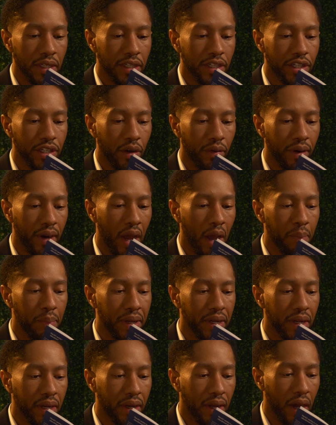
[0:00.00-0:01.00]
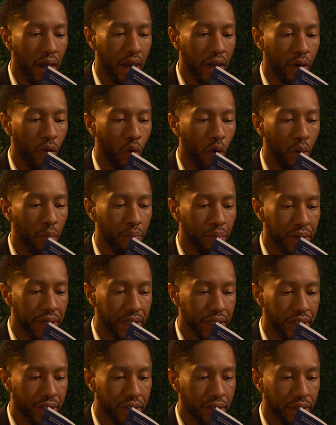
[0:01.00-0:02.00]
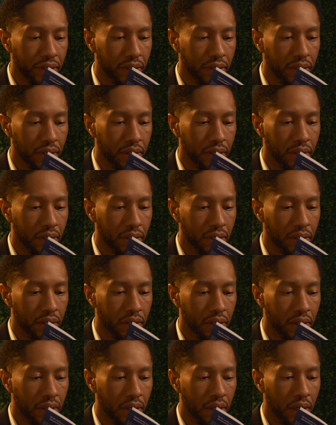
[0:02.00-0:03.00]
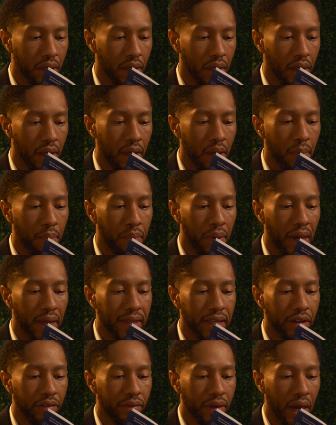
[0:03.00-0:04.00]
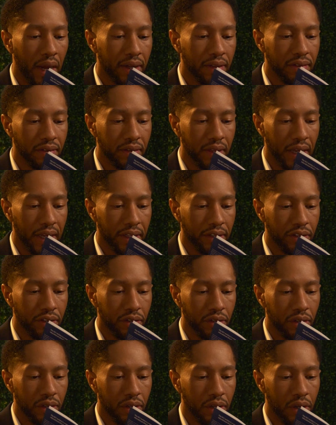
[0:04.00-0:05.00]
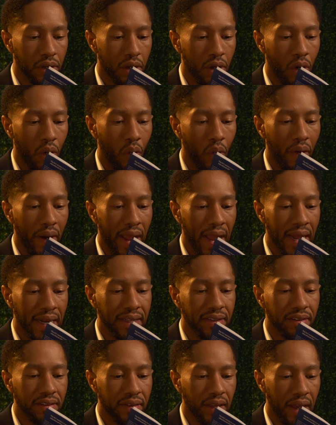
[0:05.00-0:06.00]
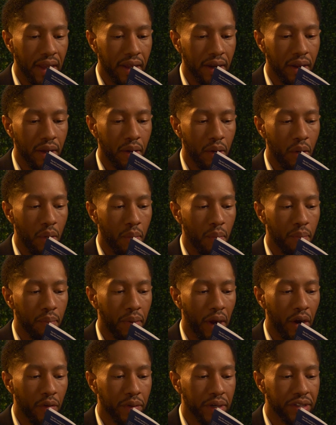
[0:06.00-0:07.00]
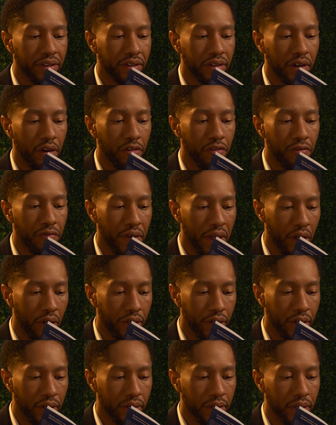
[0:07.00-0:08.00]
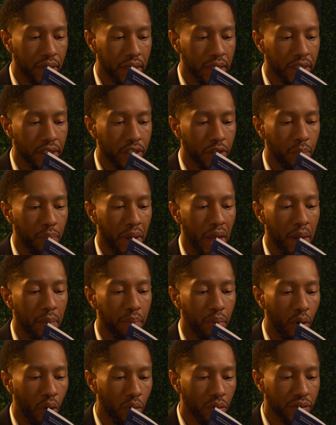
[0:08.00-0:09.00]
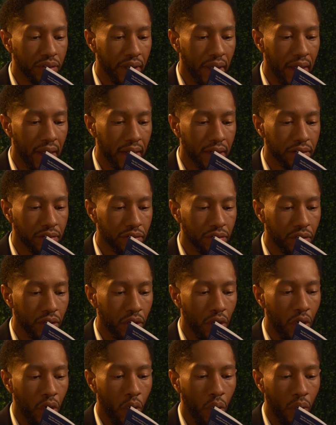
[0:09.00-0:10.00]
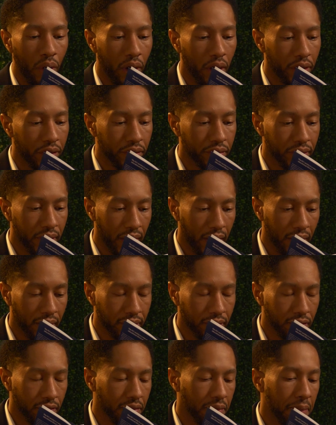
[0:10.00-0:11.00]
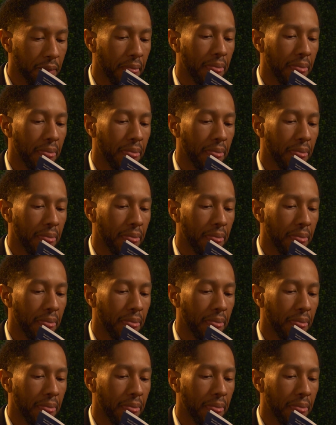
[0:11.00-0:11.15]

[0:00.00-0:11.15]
shall not be denied or abridged by the United States or any state by reason of failure to pay poll tax or other tax.